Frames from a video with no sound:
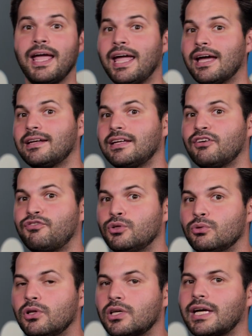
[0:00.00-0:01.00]
and if
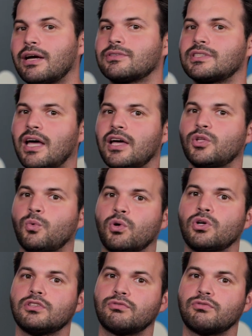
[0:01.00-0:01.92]
you look outside the world